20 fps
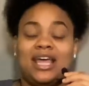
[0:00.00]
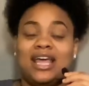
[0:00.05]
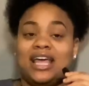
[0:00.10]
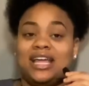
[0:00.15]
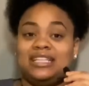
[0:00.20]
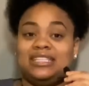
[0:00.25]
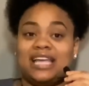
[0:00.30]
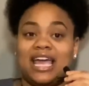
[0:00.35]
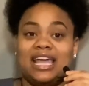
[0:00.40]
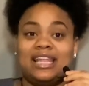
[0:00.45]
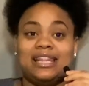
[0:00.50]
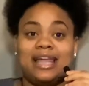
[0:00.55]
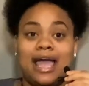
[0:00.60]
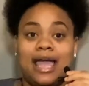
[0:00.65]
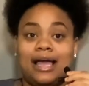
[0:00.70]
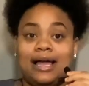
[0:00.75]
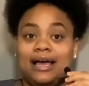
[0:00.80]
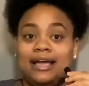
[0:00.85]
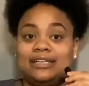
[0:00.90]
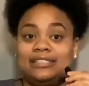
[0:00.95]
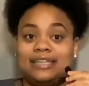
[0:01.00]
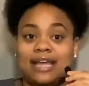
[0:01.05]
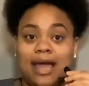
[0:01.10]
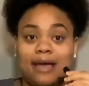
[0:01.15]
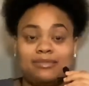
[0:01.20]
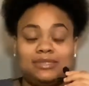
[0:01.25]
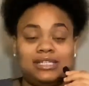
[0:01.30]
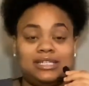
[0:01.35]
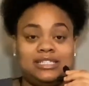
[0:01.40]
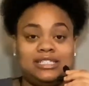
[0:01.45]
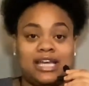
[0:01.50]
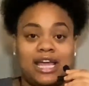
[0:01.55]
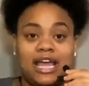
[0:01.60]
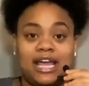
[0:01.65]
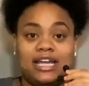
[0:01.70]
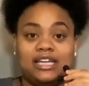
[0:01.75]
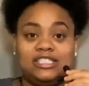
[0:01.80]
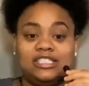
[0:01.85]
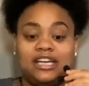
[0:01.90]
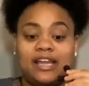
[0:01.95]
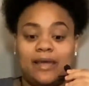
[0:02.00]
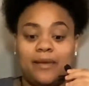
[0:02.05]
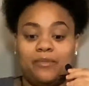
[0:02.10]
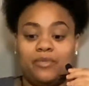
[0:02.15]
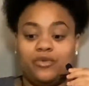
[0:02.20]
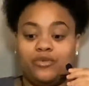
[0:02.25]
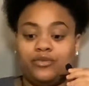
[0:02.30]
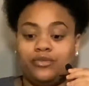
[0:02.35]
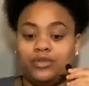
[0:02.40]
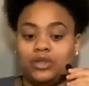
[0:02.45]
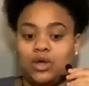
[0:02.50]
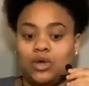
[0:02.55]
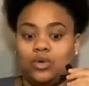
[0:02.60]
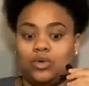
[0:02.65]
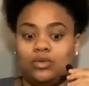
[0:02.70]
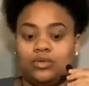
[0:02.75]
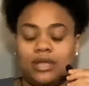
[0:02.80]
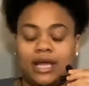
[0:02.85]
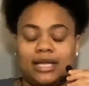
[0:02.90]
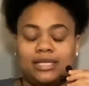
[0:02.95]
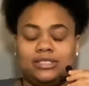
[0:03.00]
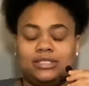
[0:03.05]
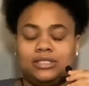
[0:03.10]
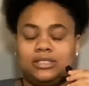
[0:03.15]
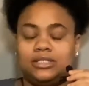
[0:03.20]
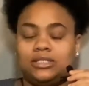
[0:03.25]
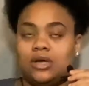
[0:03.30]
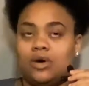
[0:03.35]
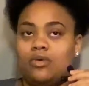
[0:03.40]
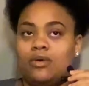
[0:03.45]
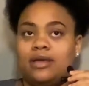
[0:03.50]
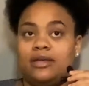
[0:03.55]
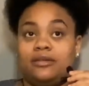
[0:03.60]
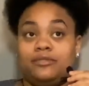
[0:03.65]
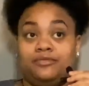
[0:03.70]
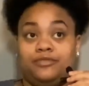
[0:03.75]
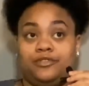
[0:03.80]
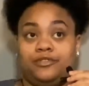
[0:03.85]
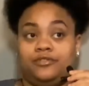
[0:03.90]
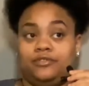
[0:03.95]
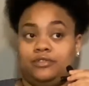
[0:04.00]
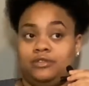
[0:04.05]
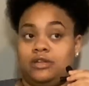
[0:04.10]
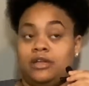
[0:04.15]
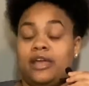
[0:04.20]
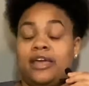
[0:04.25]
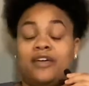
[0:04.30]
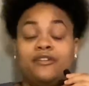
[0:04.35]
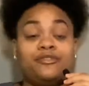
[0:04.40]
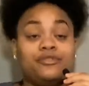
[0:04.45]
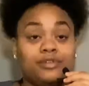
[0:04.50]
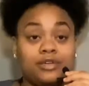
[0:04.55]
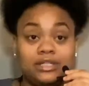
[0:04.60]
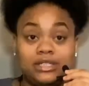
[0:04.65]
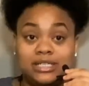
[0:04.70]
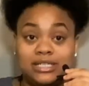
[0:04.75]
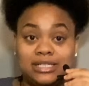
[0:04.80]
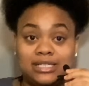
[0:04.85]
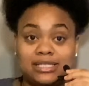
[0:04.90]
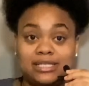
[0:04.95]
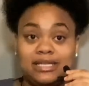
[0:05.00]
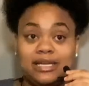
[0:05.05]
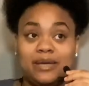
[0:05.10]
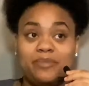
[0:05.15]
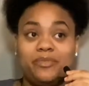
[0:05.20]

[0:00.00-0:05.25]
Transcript: they like adapt to change and ebb and flow like so effortlessly.